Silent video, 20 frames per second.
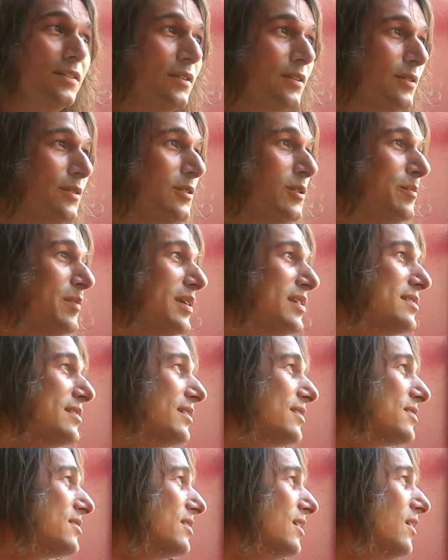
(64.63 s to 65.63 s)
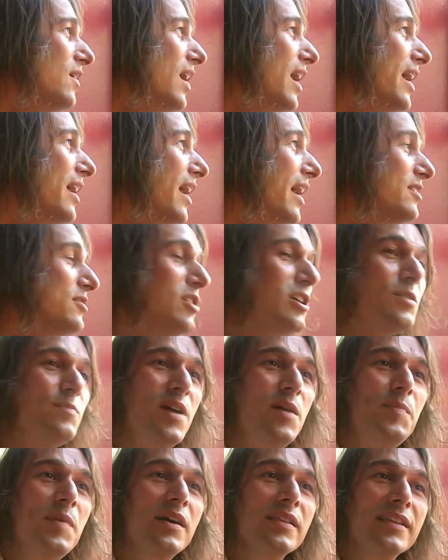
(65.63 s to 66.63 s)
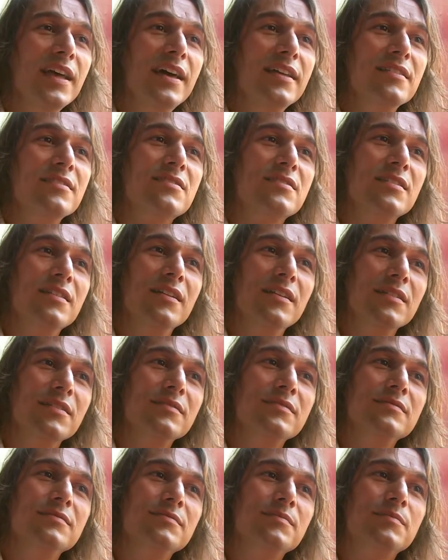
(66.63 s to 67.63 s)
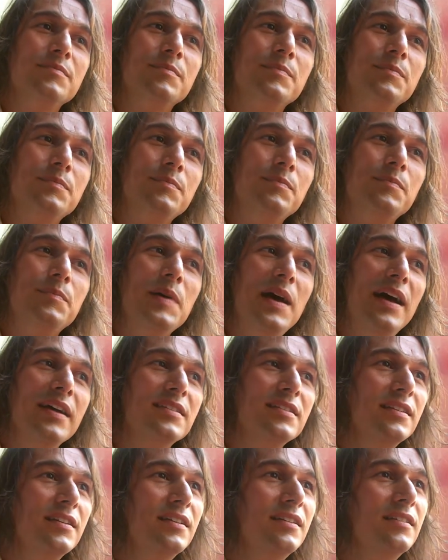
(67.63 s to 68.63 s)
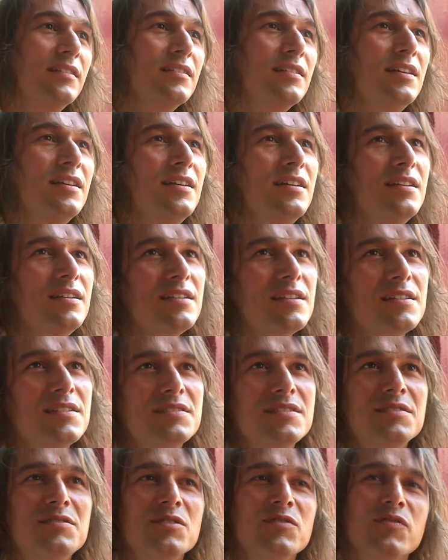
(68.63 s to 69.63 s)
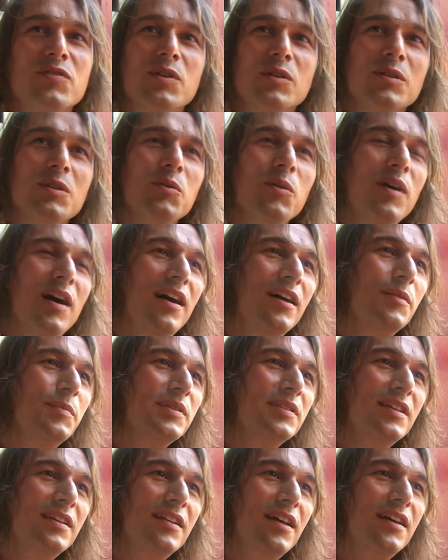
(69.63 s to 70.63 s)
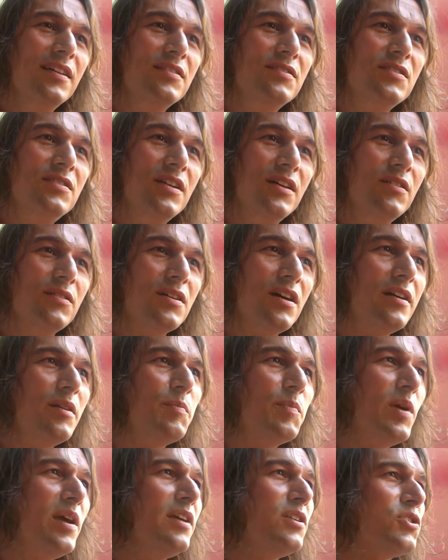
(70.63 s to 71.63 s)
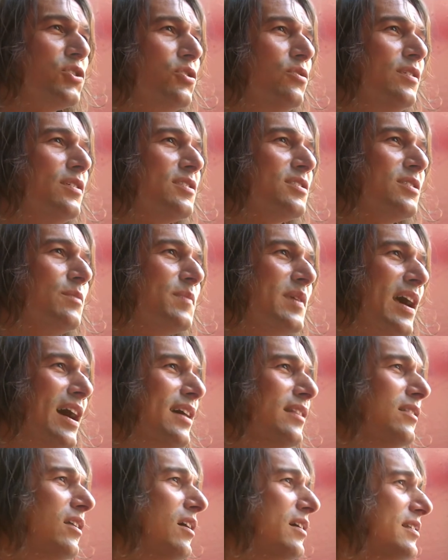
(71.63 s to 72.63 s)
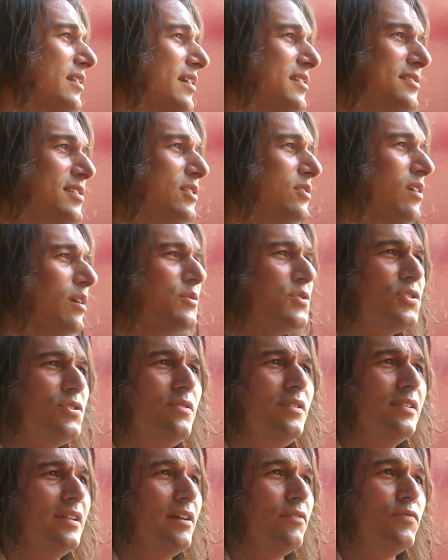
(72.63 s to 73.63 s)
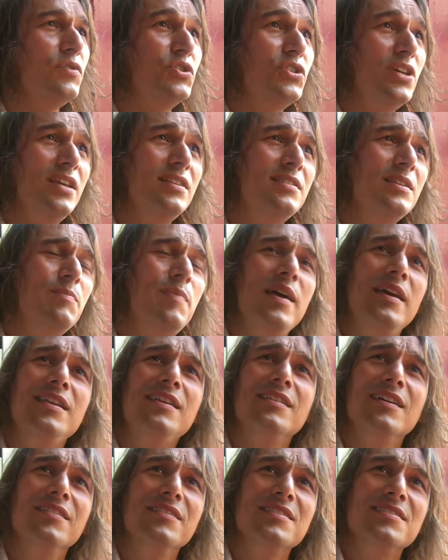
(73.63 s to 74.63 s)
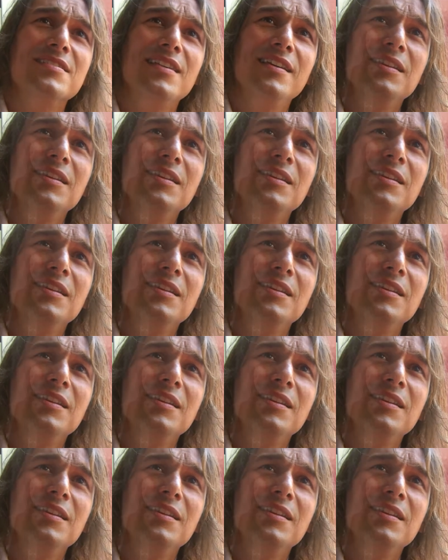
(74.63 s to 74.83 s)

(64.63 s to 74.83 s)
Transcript: learn the business. So I, I took him up on that, and I packed it in assisted for a little while, but then I, you know, got a break shooting some catalog. Next thing you know, I was shooting like for J.C. Penney and all these.